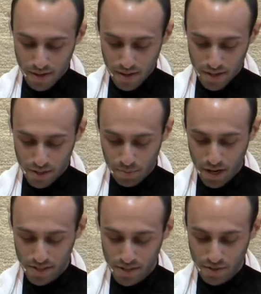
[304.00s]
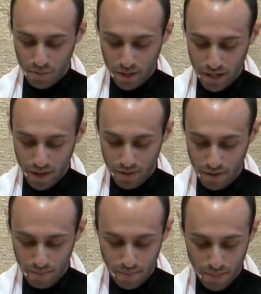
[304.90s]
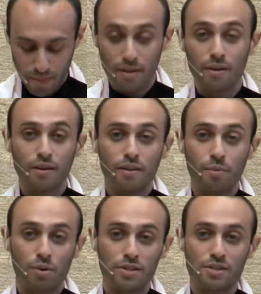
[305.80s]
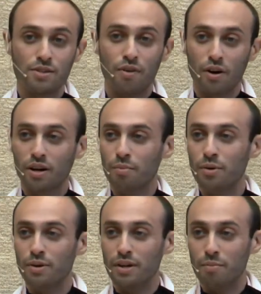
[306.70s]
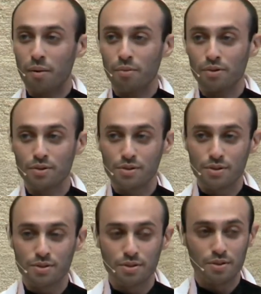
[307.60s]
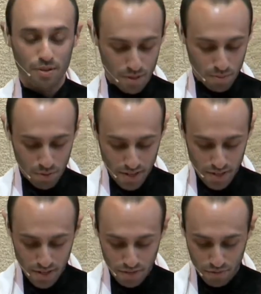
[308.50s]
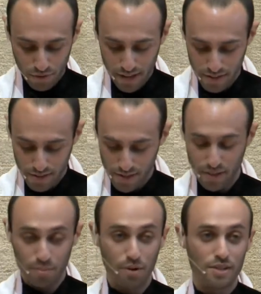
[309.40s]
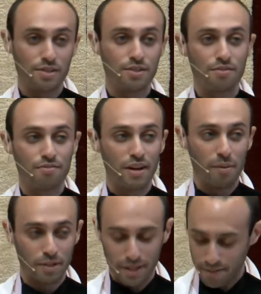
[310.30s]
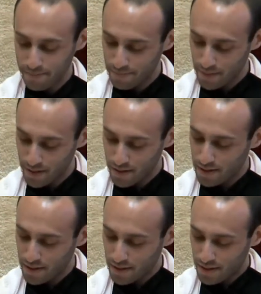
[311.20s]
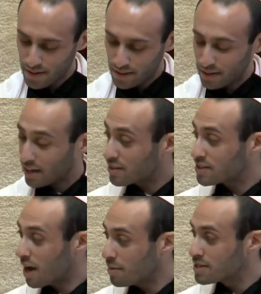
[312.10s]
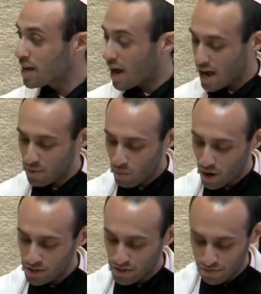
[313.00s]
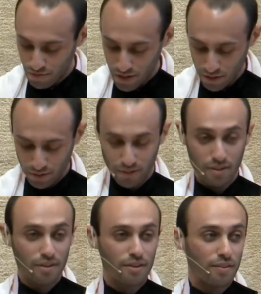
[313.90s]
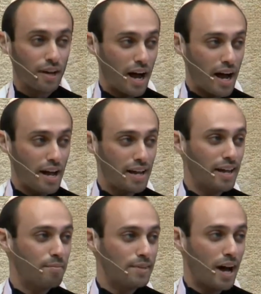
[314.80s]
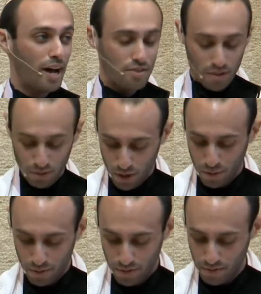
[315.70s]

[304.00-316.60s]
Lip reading: is the presence of one another, the presence of our community members, the presence of friends, and the presence of family. Like the psalmist, I want to feel that I am not alone.